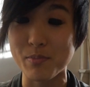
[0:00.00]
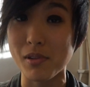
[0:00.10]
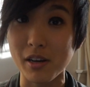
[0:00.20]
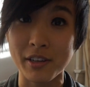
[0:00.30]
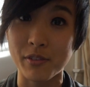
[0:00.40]

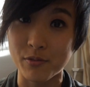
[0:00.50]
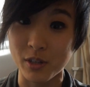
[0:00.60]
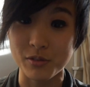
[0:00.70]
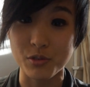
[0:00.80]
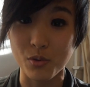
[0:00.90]
blocking the
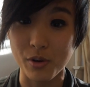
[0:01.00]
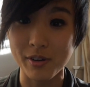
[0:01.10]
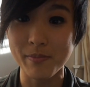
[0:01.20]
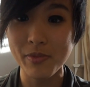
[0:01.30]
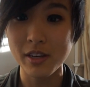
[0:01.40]
front door.
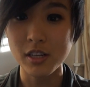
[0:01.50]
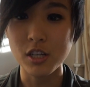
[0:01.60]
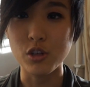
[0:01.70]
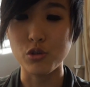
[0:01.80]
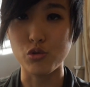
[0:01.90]

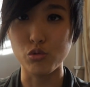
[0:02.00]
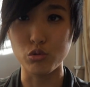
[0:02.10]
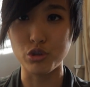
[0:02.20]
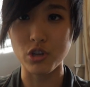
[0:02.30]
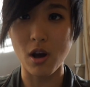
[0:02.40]

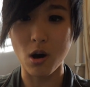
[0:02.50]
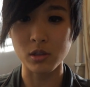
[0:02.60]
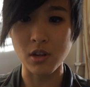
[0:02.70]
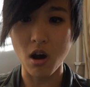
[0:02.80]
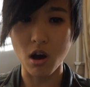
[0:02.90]
You shall
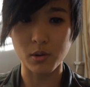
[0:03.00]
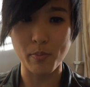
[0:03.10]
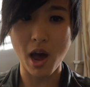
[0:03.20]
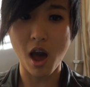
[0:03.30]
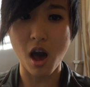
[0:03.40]
not
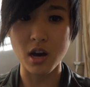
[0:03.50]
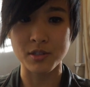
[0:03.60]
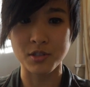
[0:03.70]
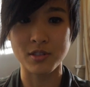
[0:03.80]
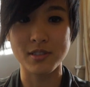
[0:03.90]

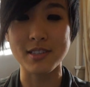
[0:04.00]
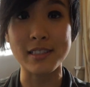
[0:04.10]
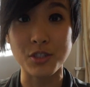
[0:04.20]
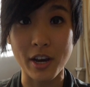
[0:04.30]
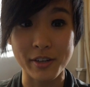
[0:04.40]
pass, said the
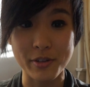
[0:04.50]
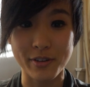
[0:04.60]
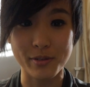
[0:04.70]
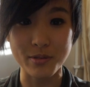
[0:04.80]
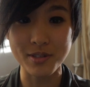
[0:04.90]
giant
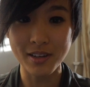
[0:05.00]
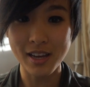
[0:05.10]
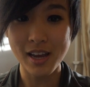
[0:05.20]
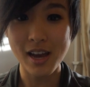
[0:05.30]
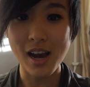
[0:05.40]
turtles.
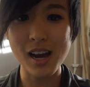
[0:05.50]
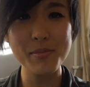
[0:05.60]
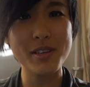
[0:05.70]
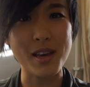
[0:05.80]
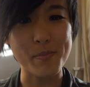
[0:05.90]
I
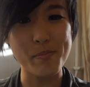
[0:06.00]
became